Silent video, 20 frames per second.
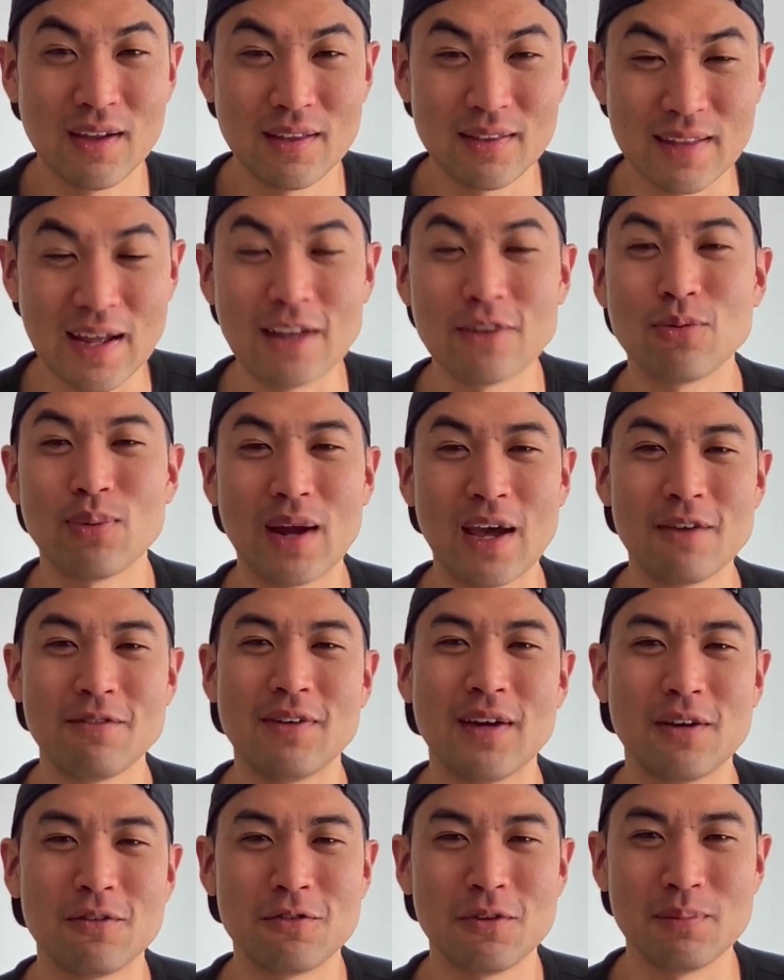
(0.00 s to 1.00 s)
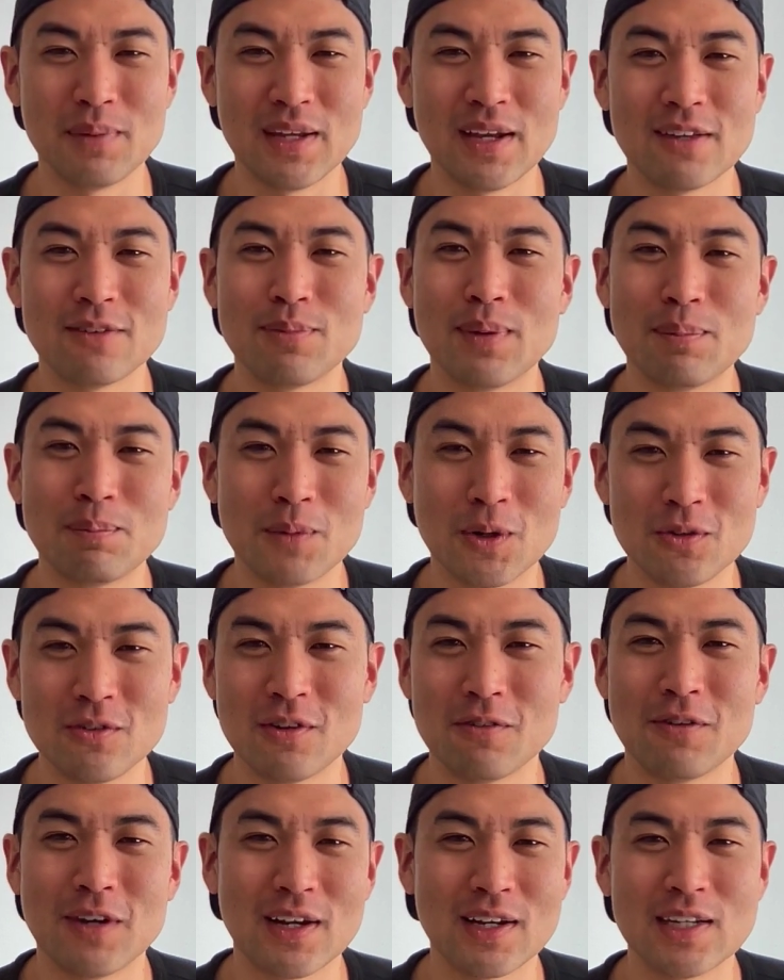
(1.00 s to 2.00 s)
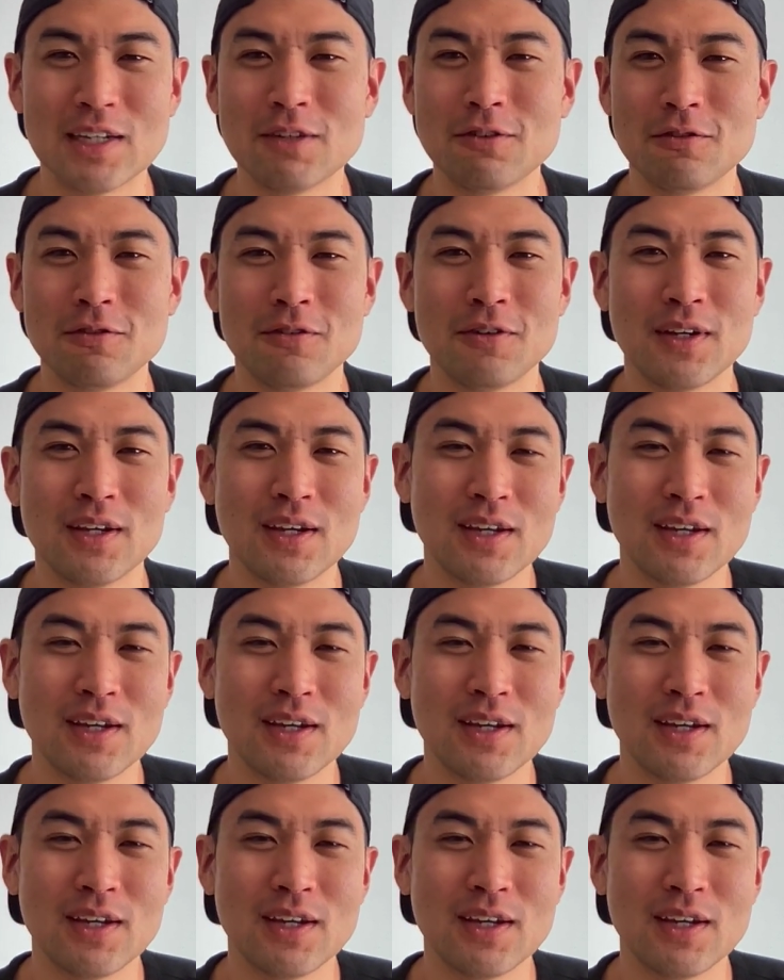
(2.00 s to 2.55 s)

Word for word: That's what I found for me has been most effective.